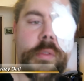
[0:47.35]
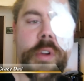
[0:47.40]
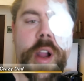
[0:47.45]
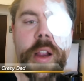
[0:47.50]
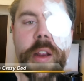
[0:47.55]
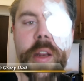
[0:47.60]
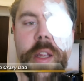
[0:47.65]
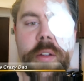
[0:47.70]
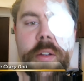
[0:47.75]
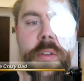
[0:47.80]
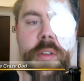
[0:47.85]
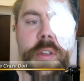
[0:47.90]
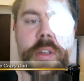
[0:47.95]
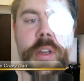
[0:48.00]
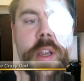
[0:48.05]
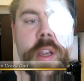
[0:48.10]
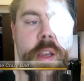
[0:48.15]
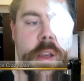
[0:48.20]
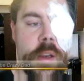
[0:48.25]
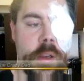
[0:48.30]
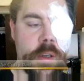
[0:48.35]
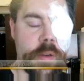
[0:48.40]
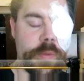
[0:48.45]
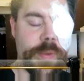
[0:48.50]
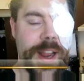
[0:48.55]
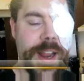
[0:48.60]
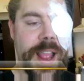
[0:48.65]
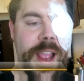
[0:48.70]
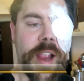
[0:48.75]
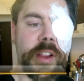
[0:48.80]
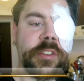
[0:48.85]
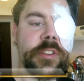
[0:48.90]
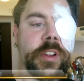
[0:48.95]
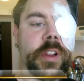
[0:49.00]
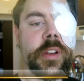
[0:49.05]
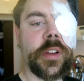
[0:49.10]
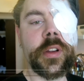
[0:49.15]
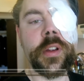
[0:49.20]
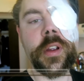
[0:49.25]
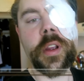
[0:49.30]
rocking out,
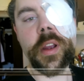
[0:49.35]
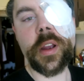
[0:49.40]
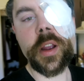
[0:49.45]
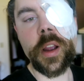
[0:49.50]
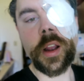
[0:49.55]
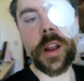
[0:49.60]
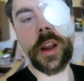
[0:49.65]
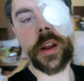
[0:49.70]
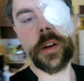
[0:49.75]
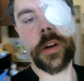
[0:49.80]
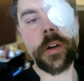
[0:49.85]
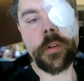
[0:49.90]
relaxing. Uh, I'm